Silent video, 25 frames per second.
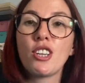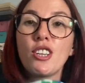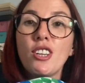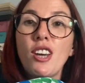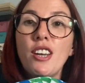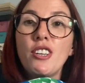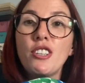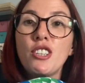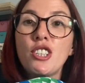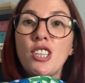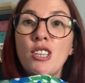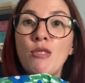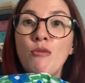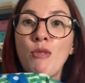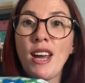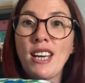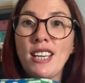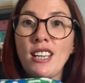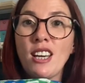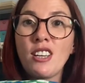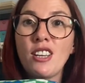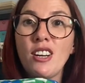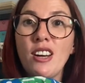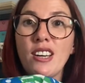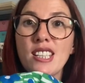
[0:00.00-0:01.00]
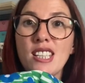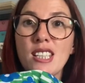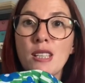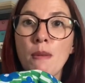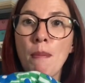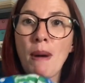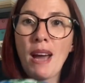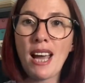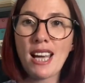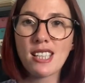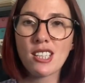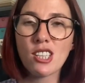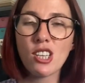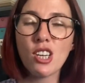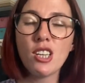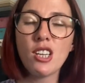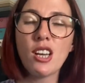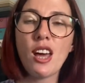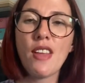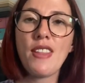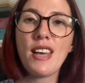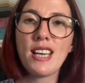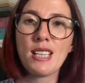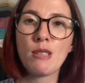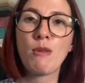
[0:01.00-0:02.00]
and she recognised the pattern,
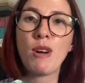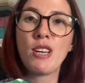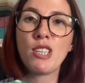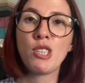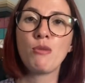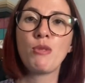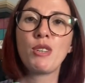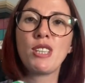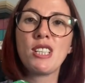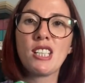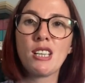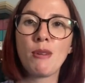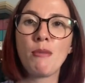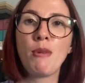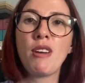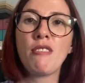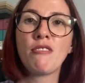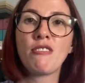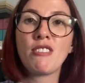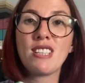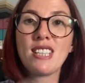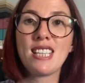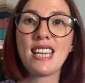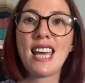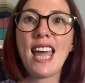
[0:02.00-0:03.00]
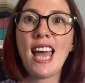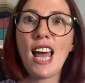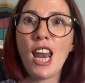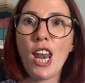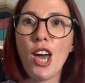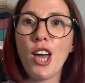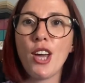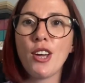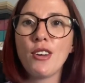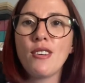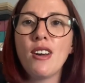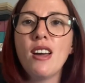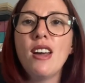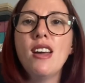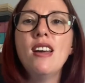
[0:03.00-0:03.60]
and that's why she wanted to come over and say hello.